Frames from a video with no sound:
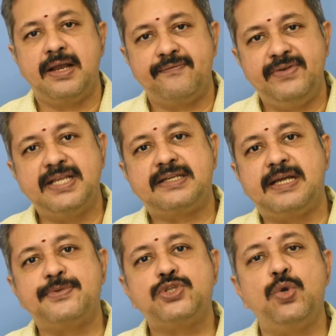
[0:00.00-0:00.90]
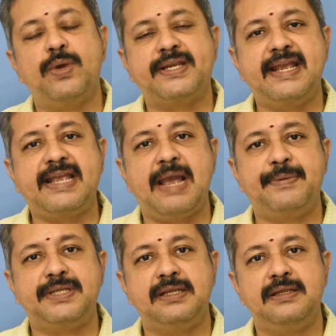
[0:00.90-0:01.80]
When it comes to working
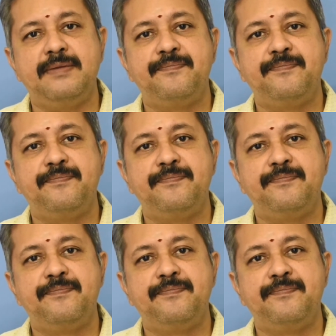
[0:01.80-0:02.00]
capital,